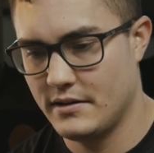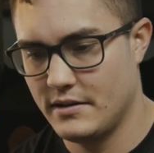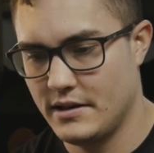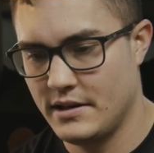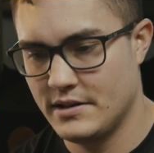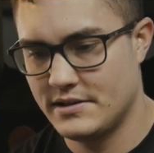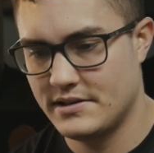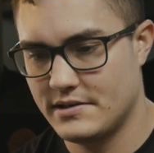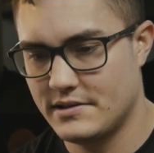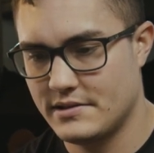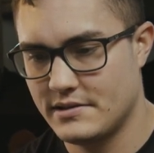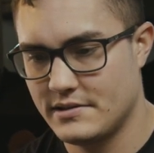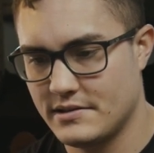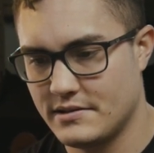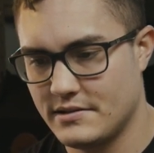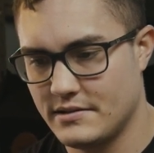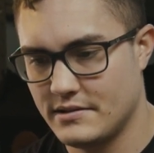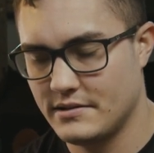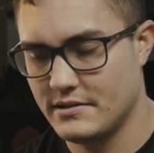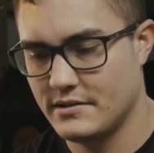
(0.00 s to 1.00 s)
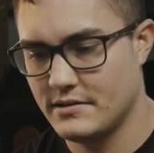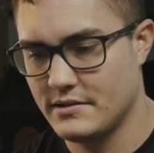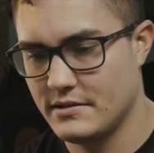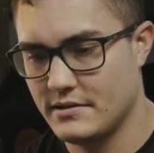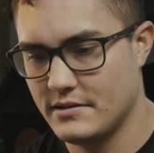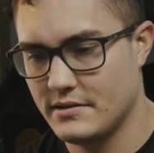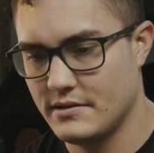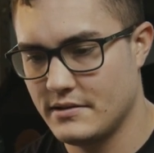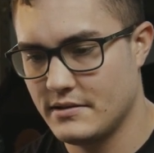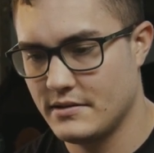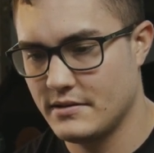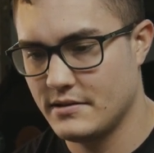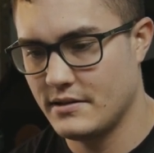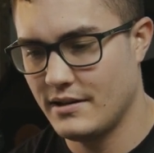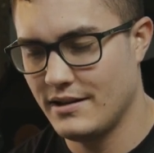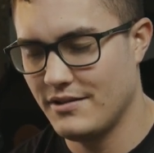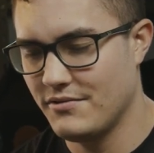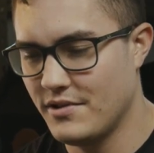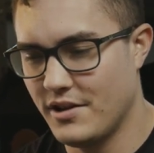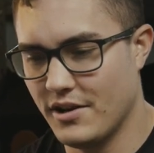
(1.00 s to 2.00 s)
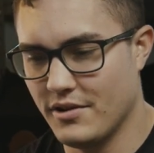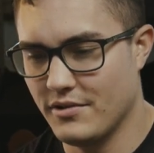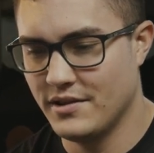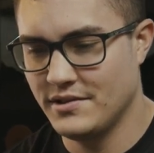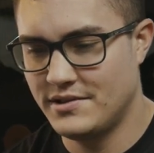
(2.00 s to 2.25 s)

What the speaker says: it's I don't know.